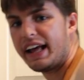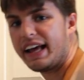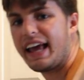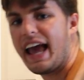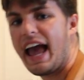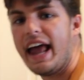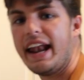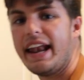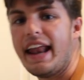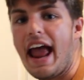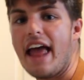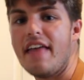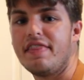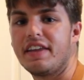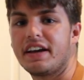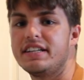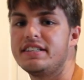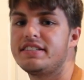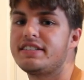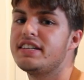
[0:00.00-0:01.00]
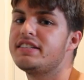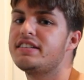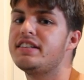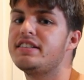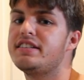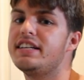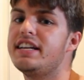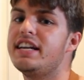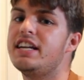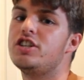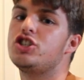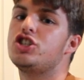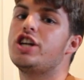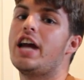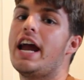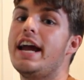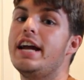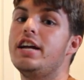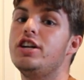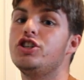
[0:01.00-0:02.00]
it again and the consistency didn't
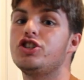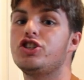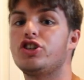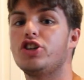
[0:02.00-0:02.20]
change,